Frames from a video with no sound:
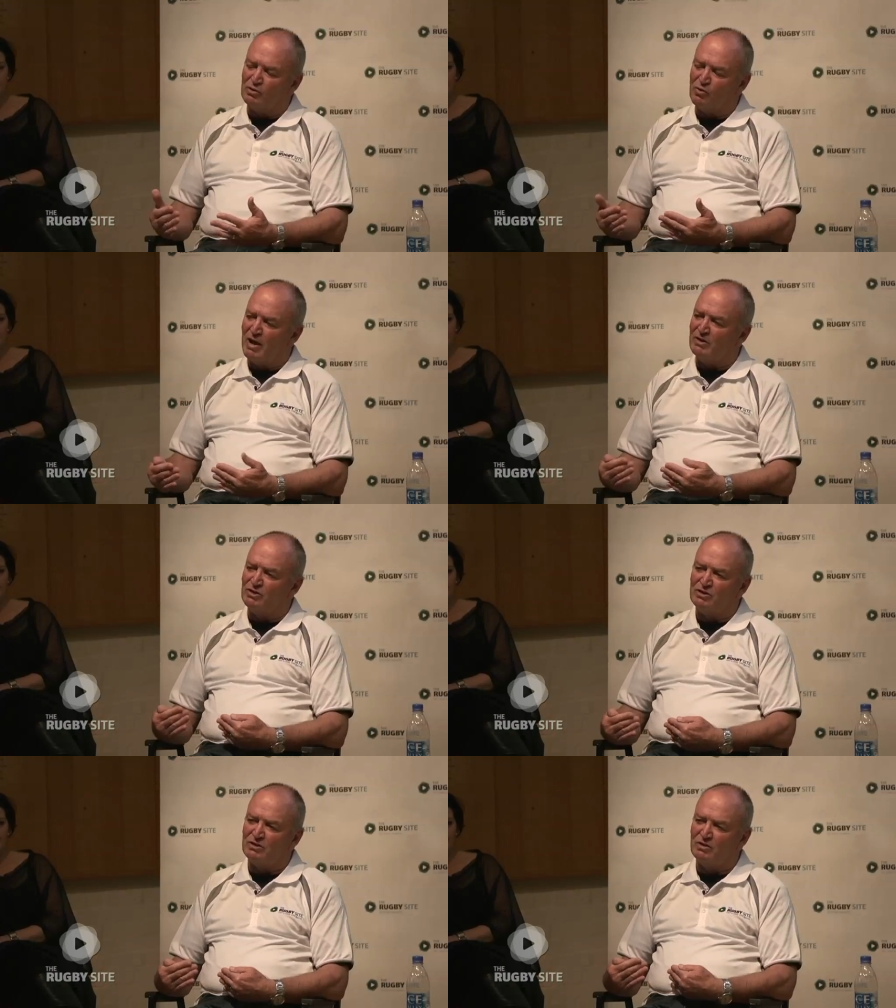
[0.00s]
the
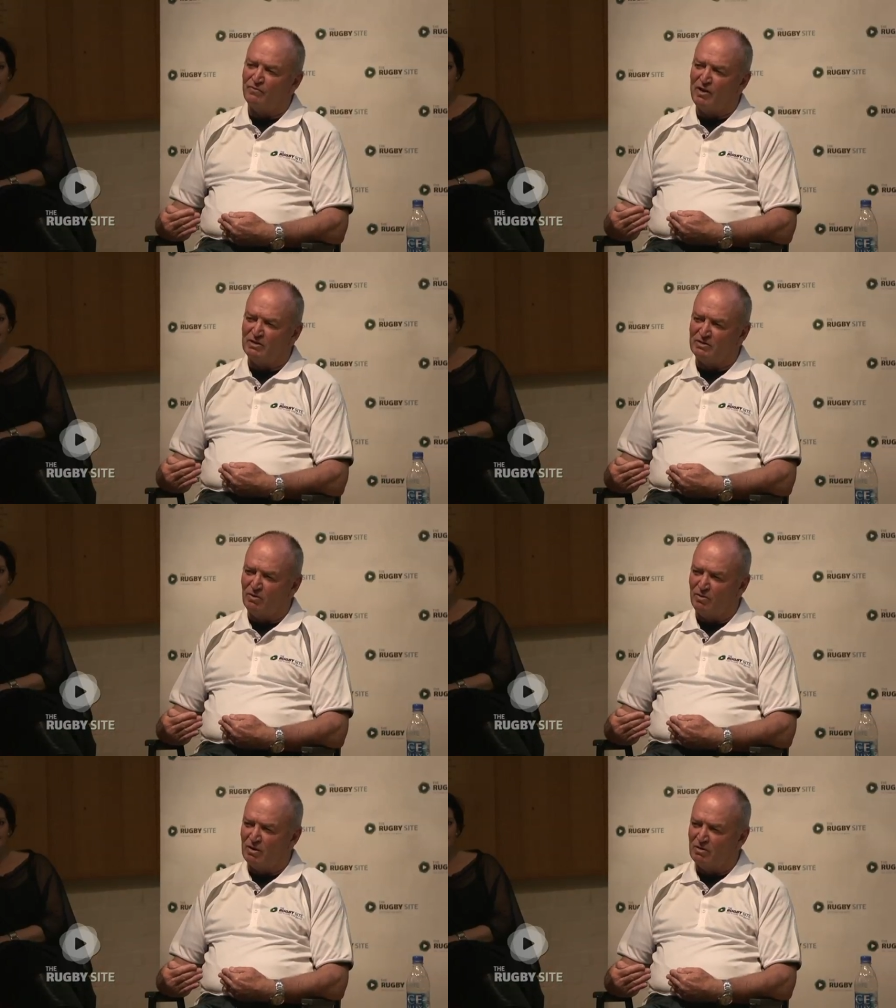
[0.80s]
transition defence
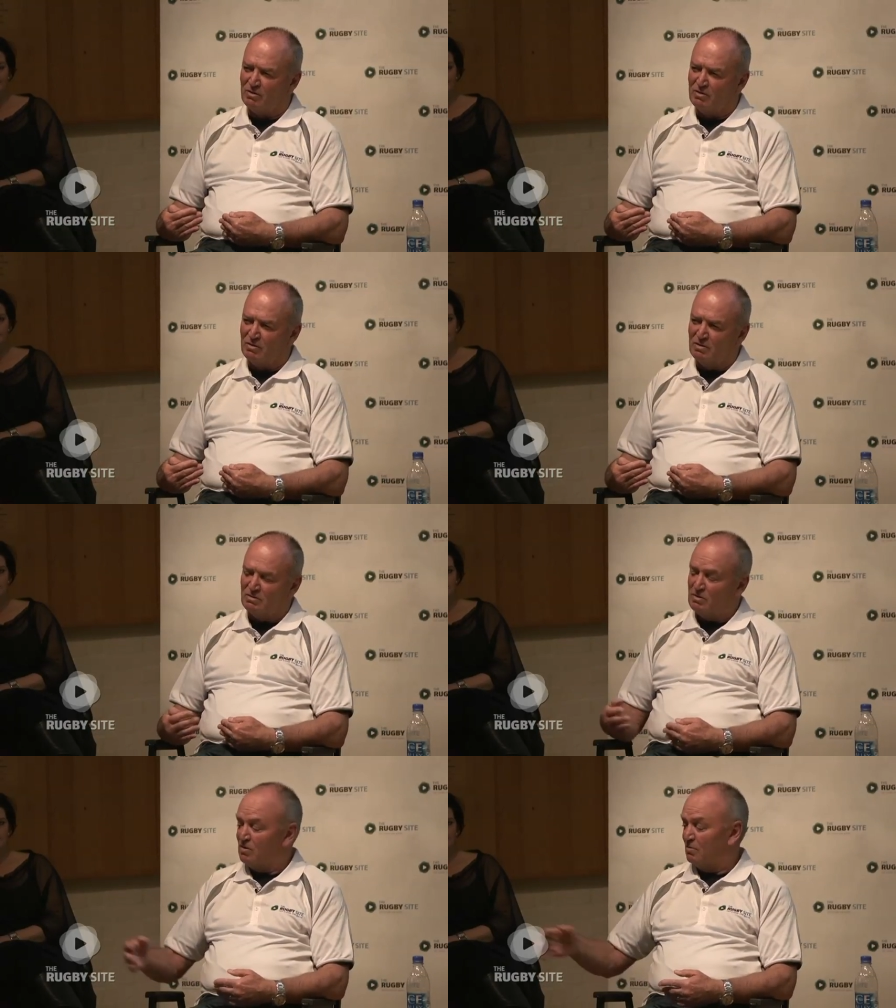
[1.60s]
area,
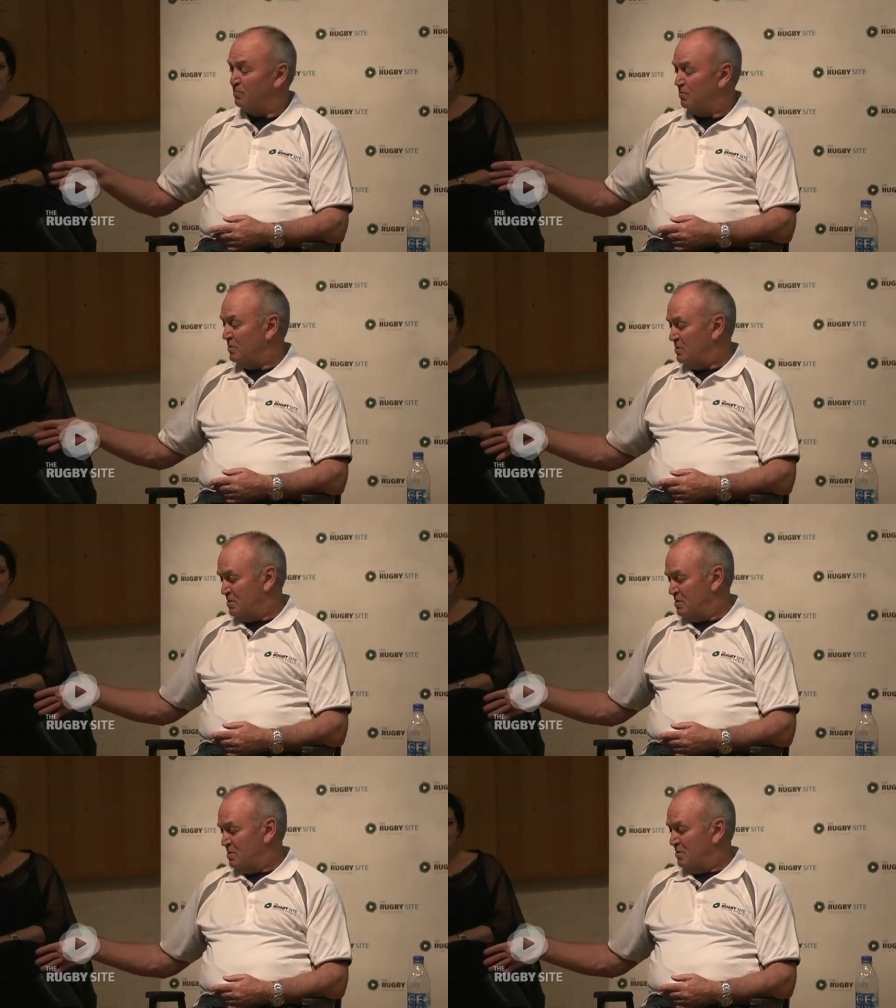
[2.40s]
so that
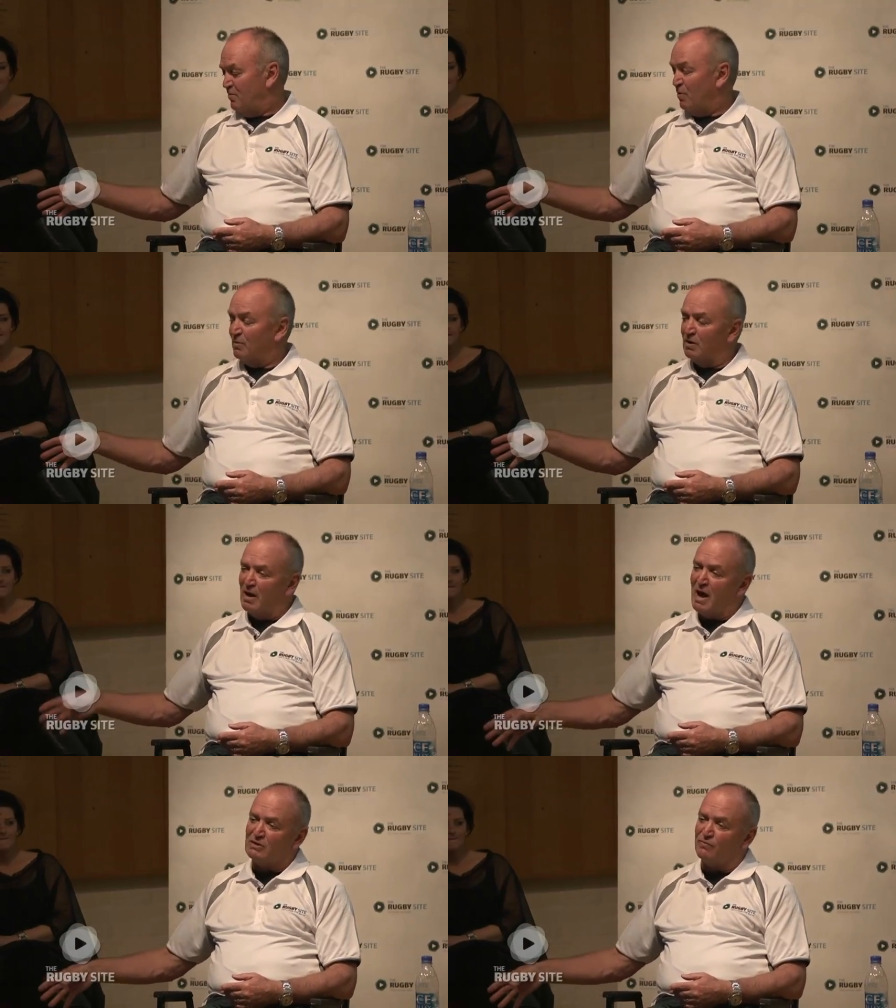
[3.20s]
from the
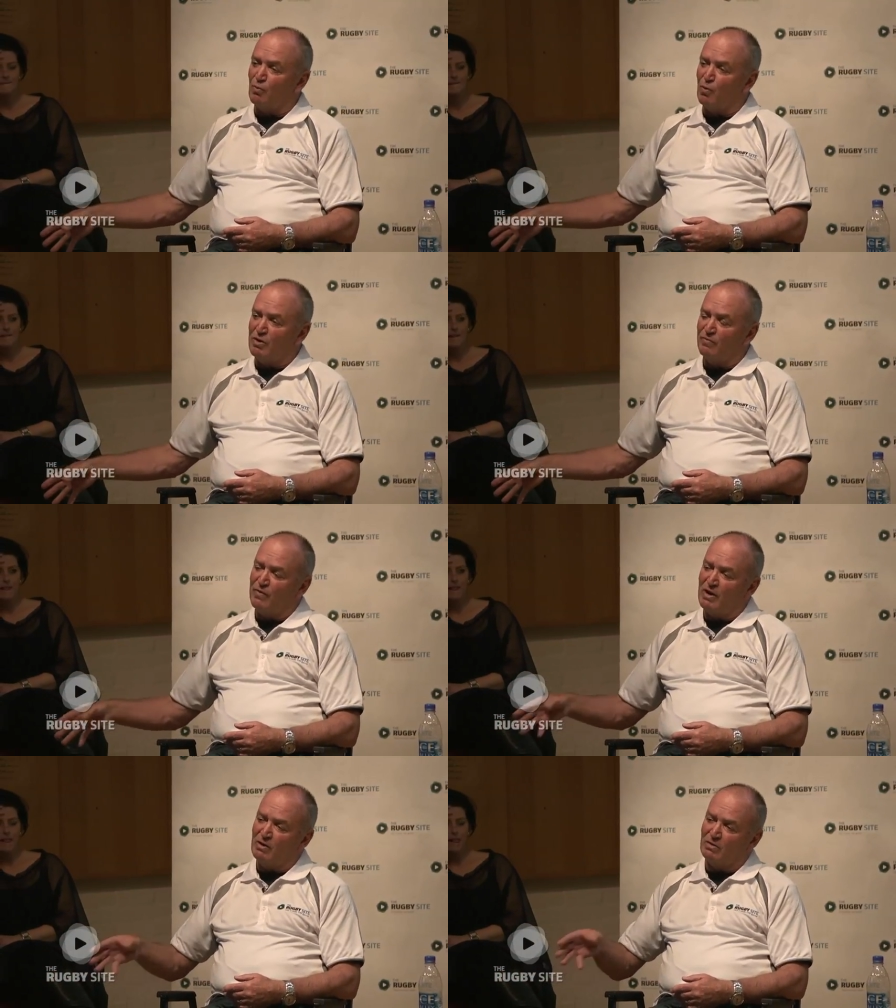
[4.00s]
last forward
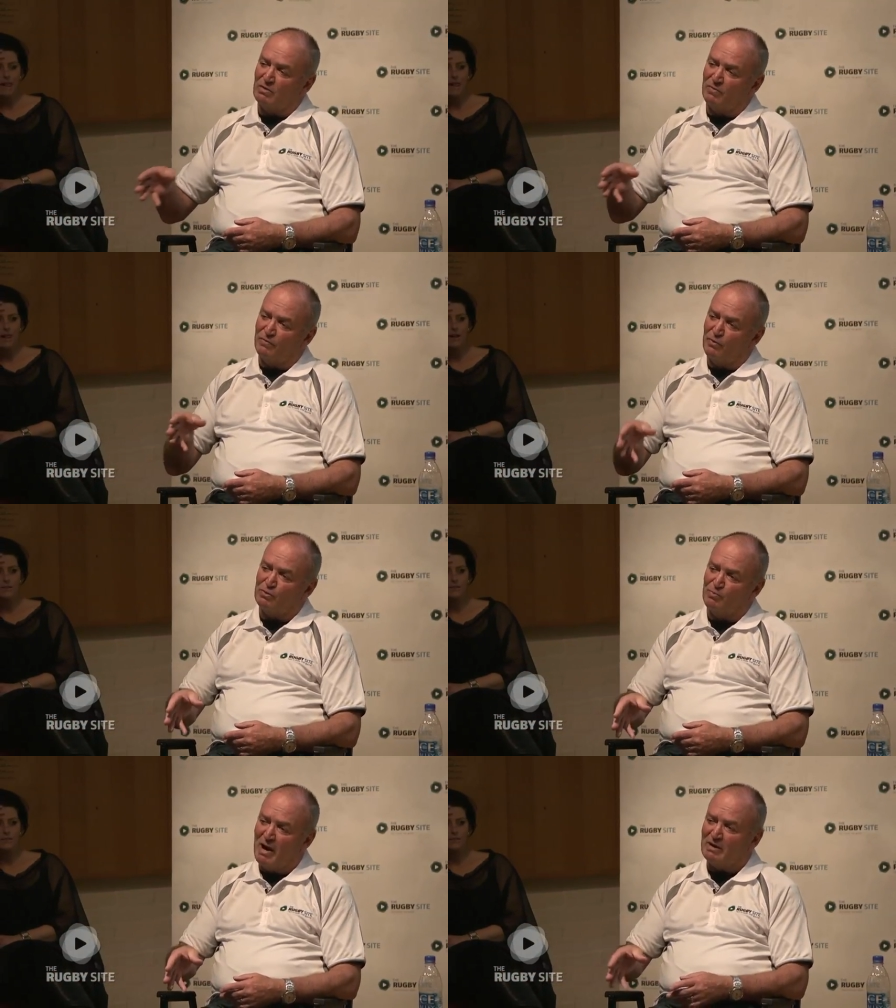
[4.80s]
defender to the
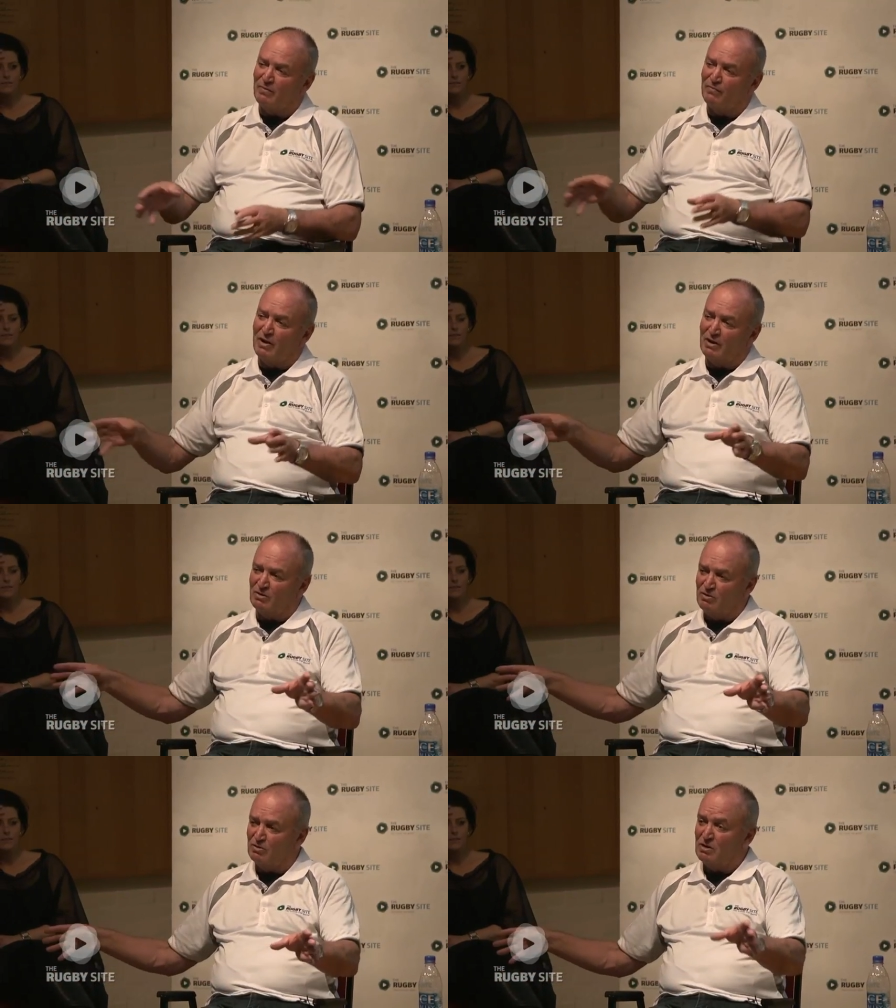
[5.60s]
first back defender,
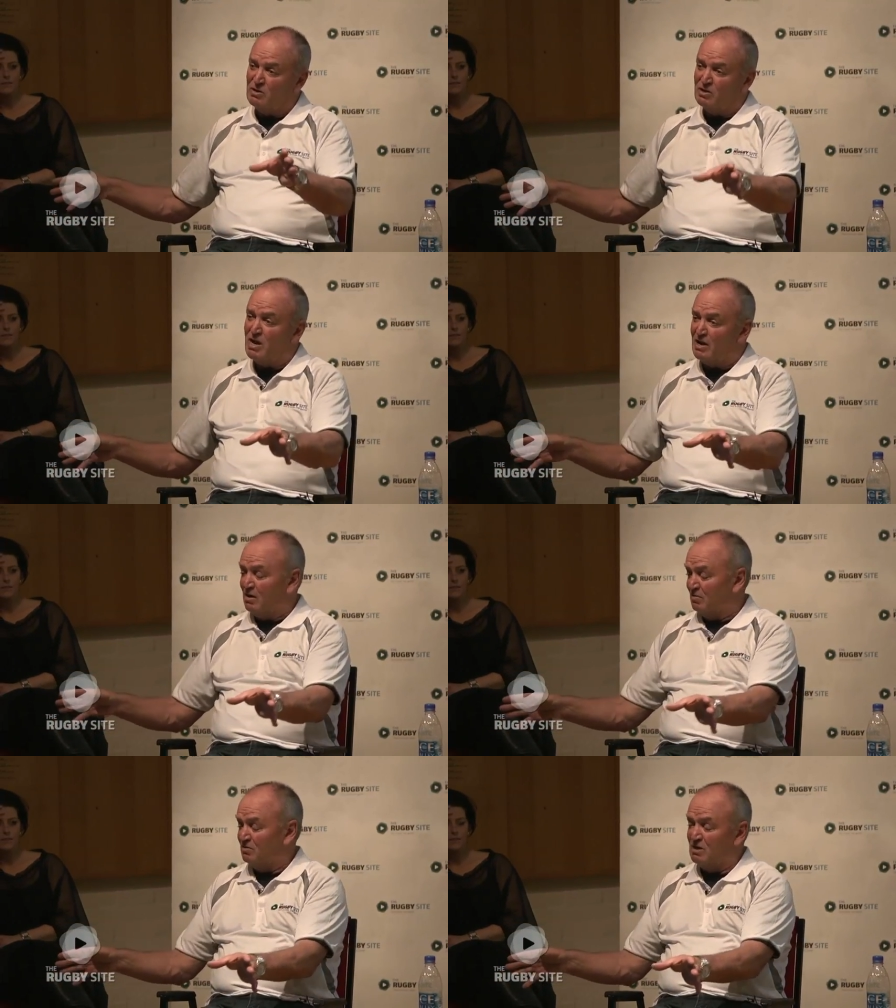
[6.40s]
it's usually
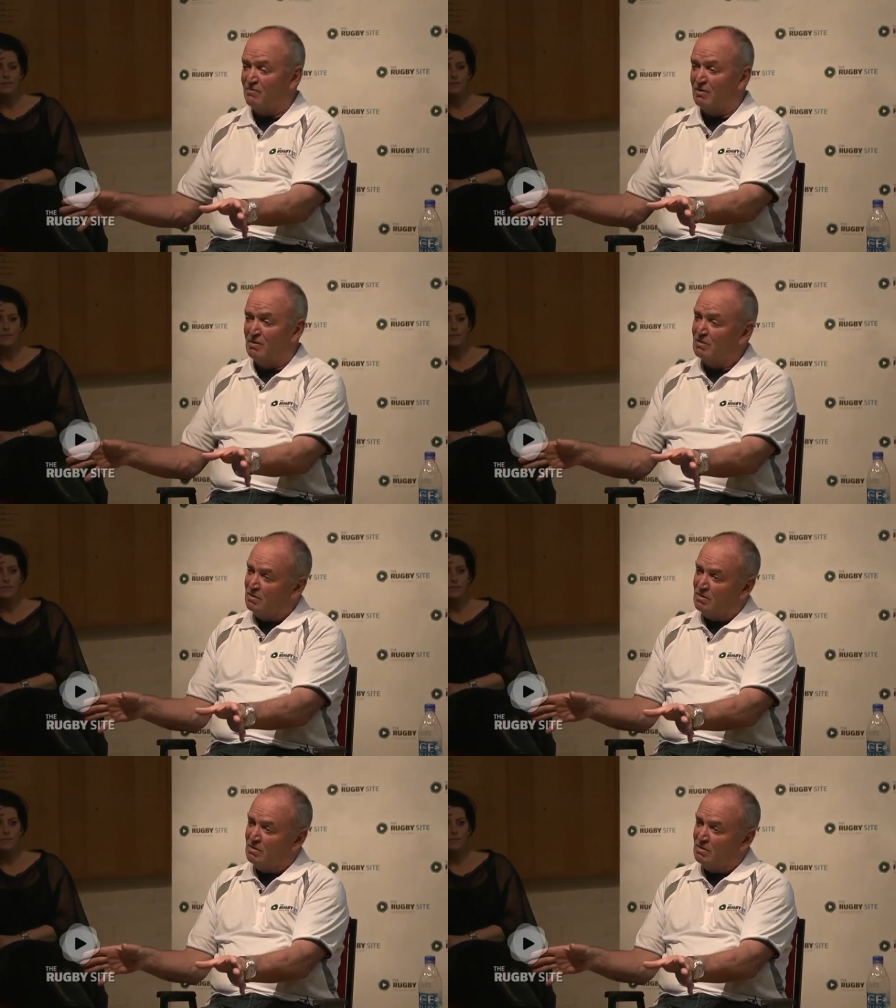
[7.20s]
10 and 7,